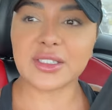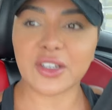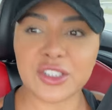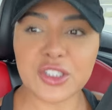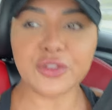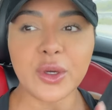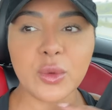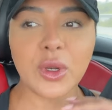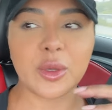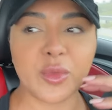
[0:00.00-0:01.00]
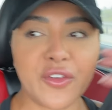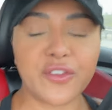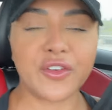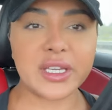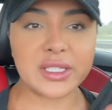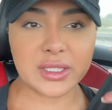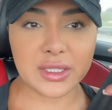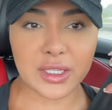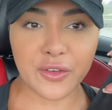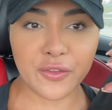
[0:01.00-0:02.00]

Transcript: I just felt like my face